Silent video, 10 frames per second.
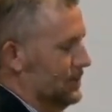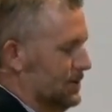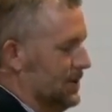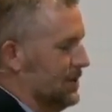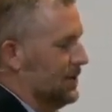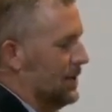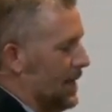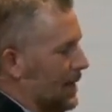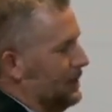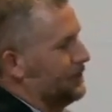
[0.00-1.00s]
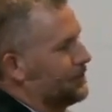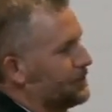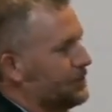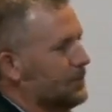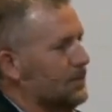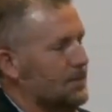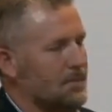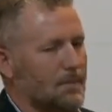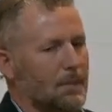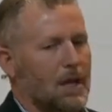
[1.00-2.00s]
this and that.
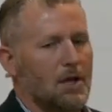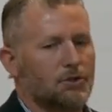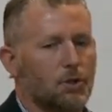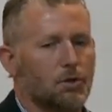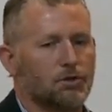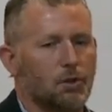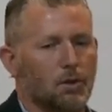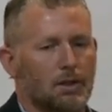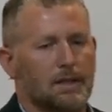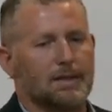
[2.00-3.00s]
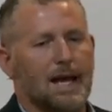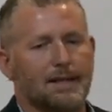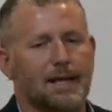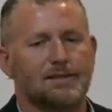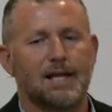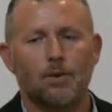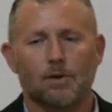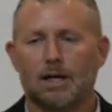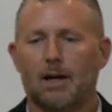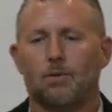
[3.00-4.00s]
So, so that, that's not where
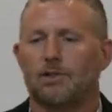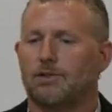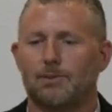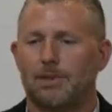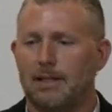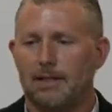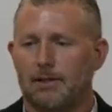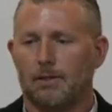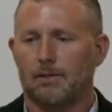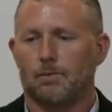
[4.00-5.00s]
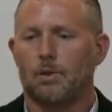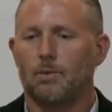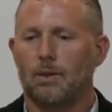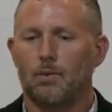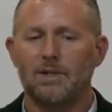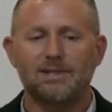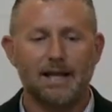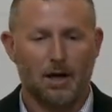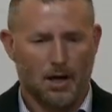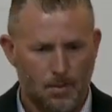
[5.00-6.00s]
God wants you to be either. When, when we say
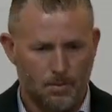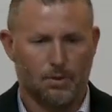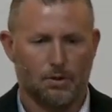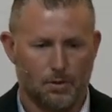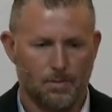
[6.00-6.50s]
humble,